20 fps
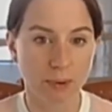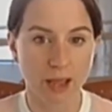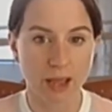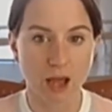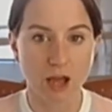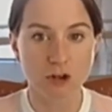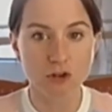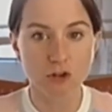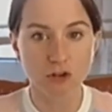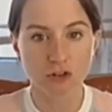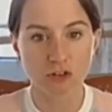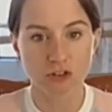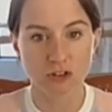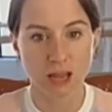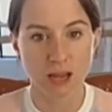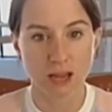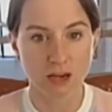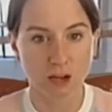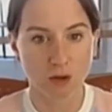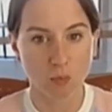
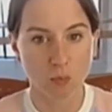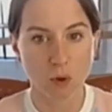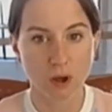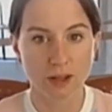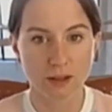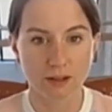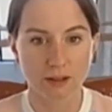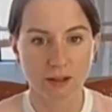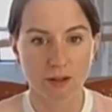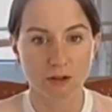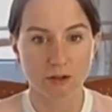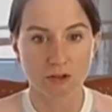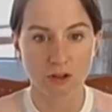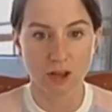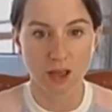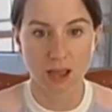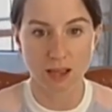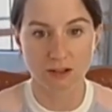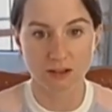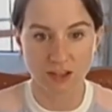understanding what those
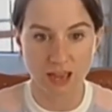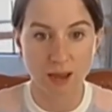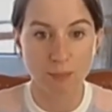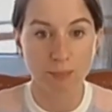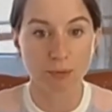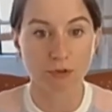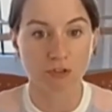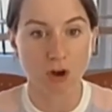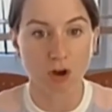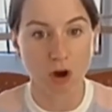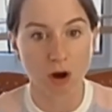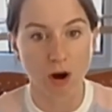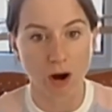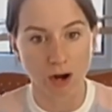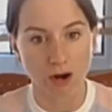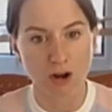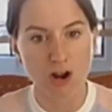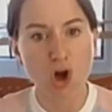examples are.